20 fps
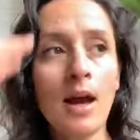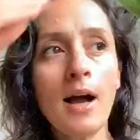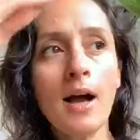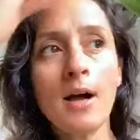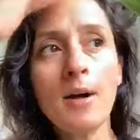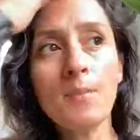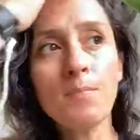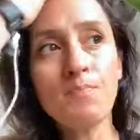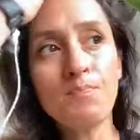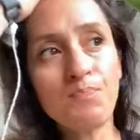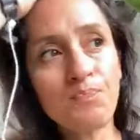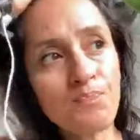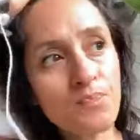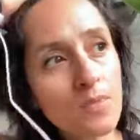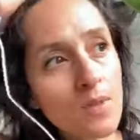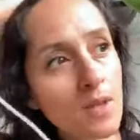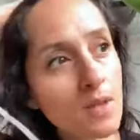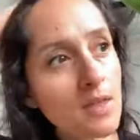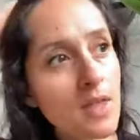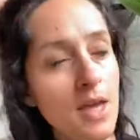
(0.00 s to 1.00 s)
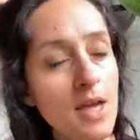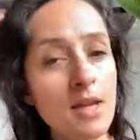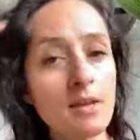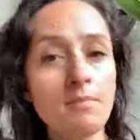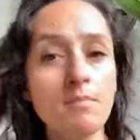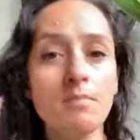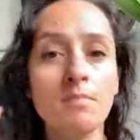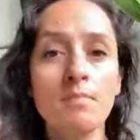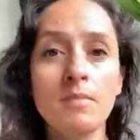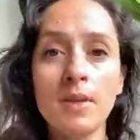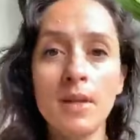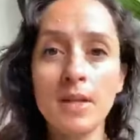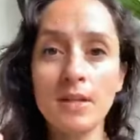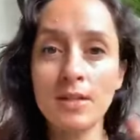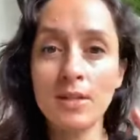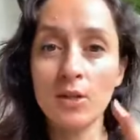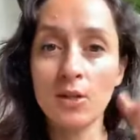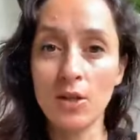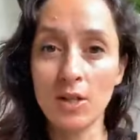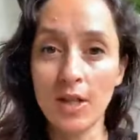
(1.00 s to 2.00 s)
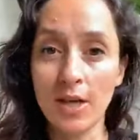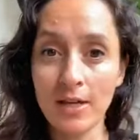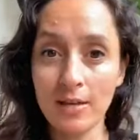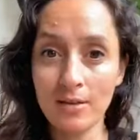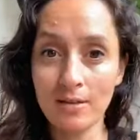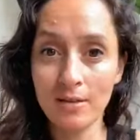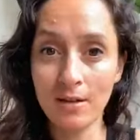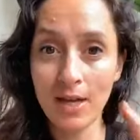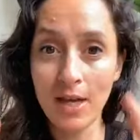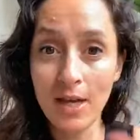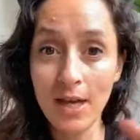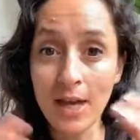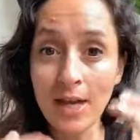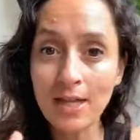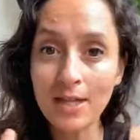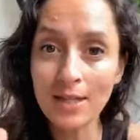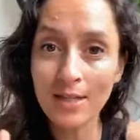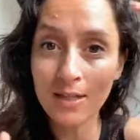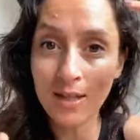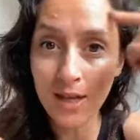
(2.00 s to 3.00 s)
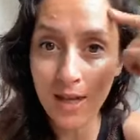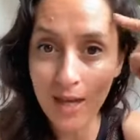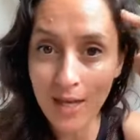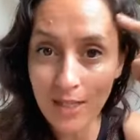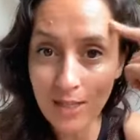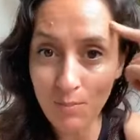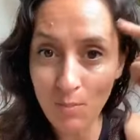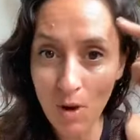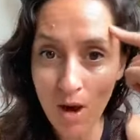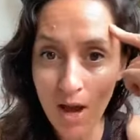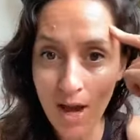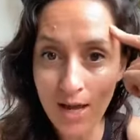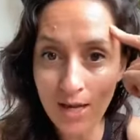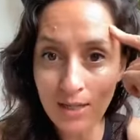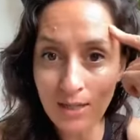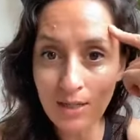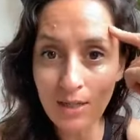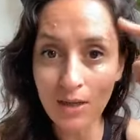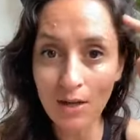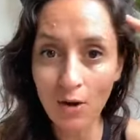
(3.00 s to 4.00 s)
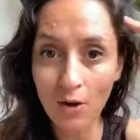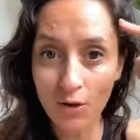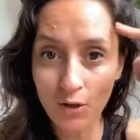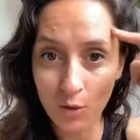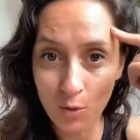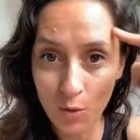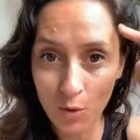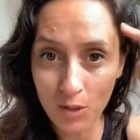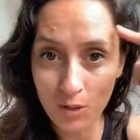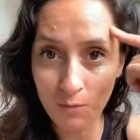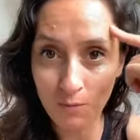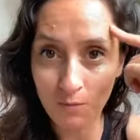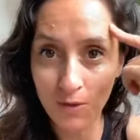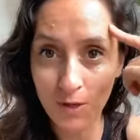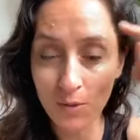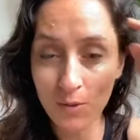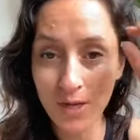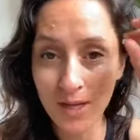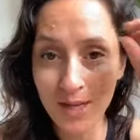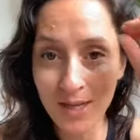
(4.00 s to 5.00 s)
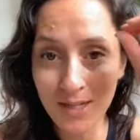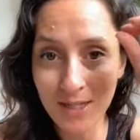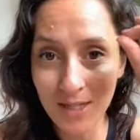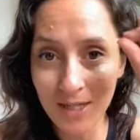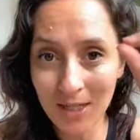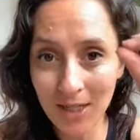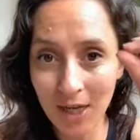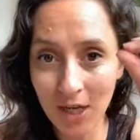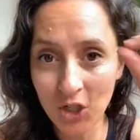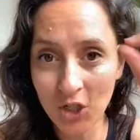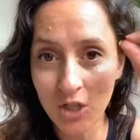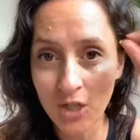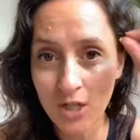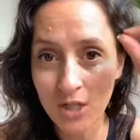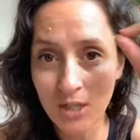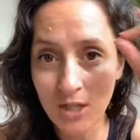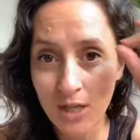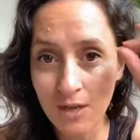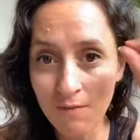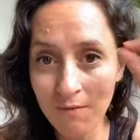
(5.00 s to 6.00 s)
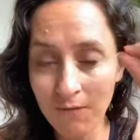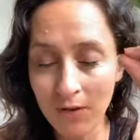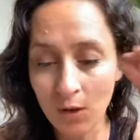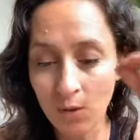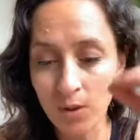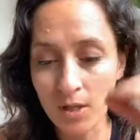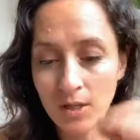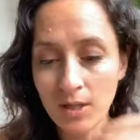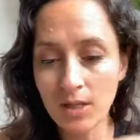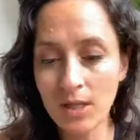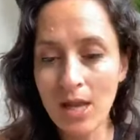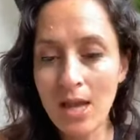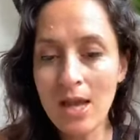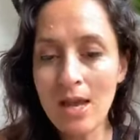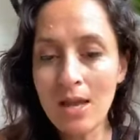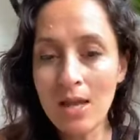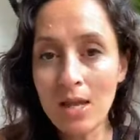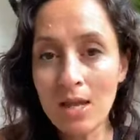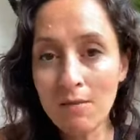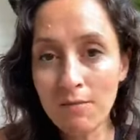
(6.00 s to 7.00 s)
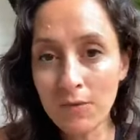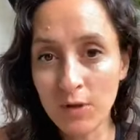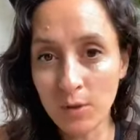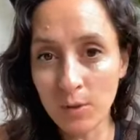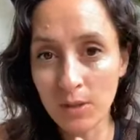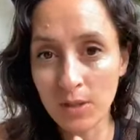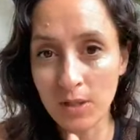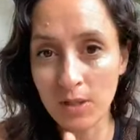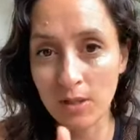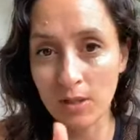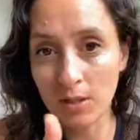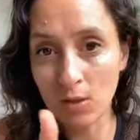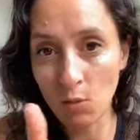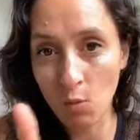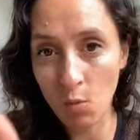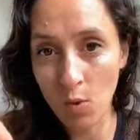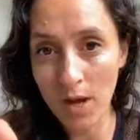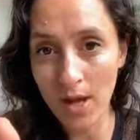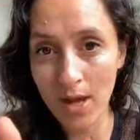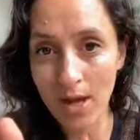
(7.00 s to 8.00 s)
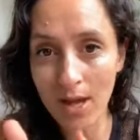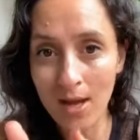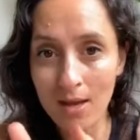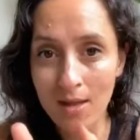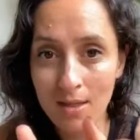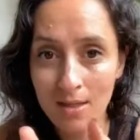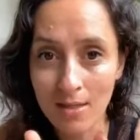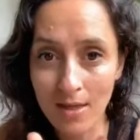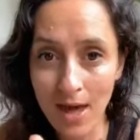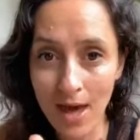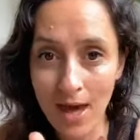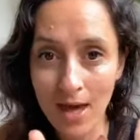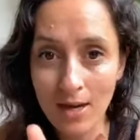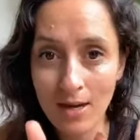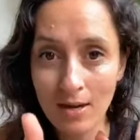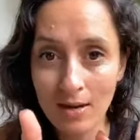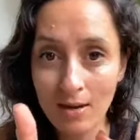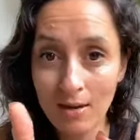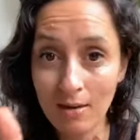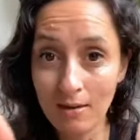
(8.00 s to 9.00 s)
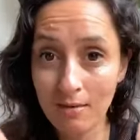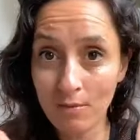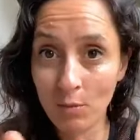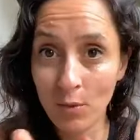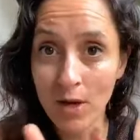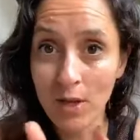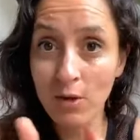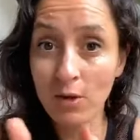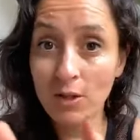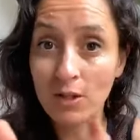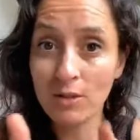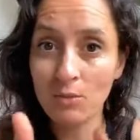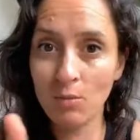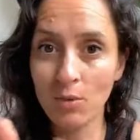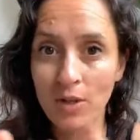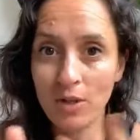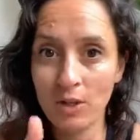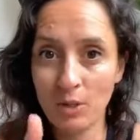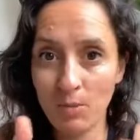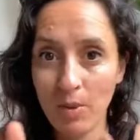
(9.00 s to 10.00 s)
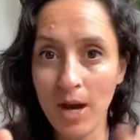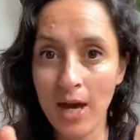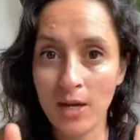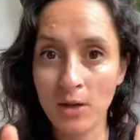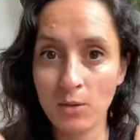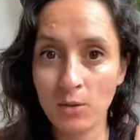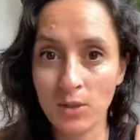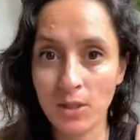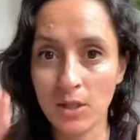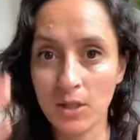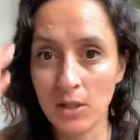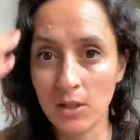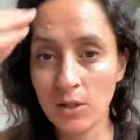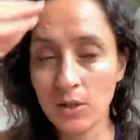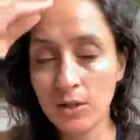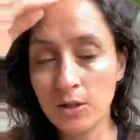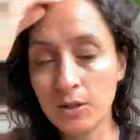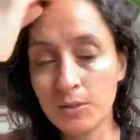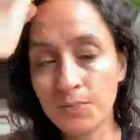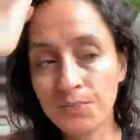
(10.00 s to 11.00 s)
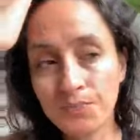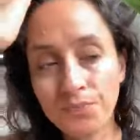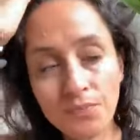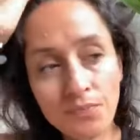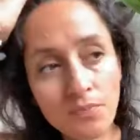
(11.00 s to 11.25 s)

then you know, like his mind on the quantum field, his intention, his influences where those particles are going to go.